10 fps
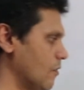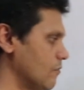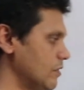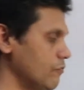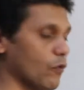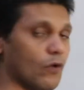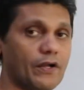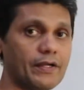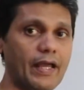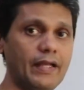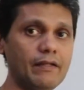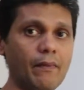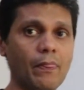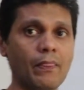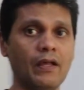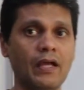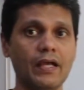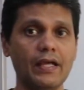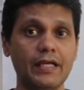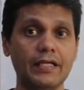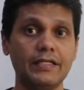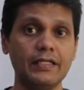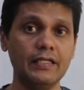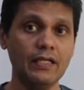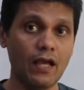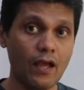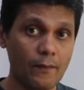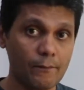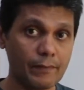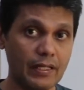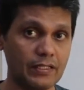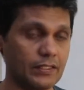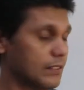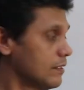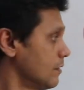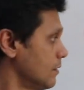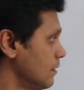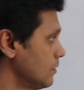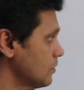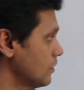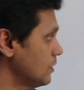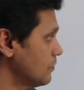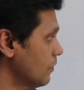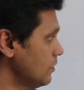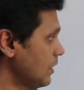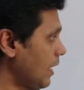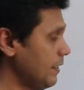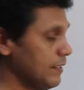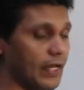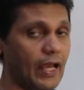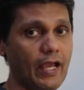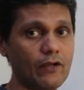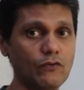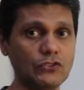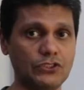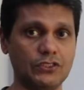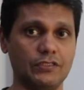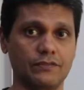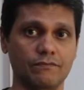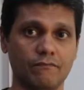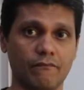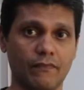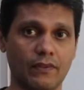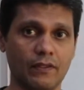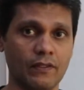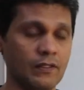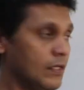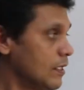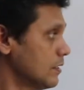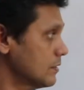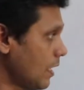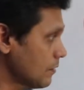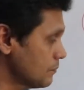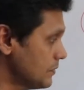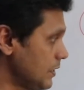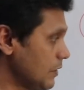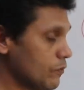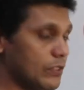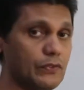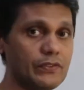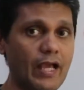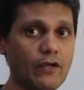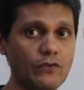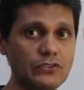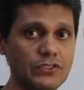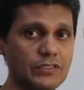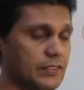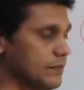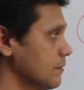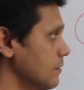were 480 million. So this was at acquisition. Subsequent to the acquisition,